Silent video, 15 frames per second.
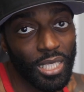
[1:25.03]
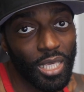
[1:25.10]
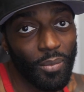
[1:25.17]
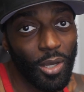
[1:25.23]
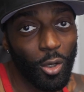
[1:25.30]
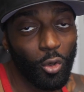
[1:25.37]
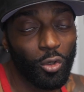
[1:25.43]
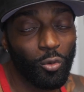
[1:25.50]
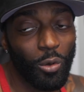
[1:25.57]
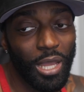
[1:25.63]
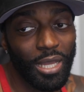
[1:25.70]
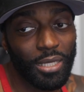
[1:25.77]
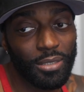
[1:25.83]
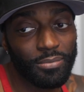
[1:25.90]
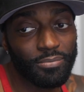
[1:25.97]
Am I gonna
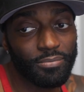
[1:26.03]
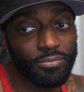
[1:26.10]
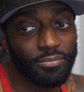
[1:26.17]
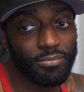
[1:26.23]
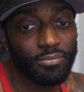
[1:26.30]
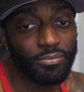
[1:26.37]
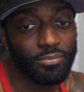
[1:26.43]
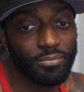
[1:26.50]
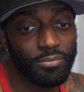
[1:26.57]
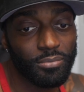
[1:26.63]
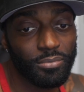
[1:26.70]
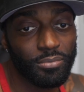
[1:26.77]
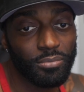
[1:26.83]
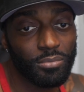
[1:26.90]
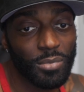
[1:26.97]
rock them?
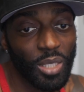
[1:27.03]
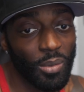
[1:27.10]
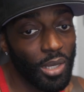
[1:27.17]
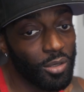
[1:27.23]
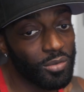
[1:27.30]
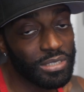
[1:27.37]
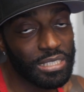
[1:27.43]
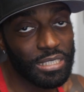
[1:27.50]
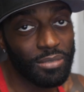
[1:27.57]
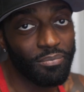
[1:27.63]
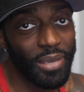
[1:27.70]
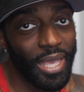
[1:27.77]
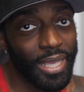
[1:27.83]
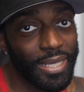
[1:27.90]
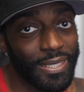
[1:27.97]
Am I gonna send them
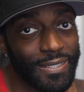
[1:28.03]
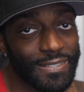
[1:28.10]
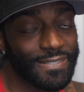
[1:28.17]
back?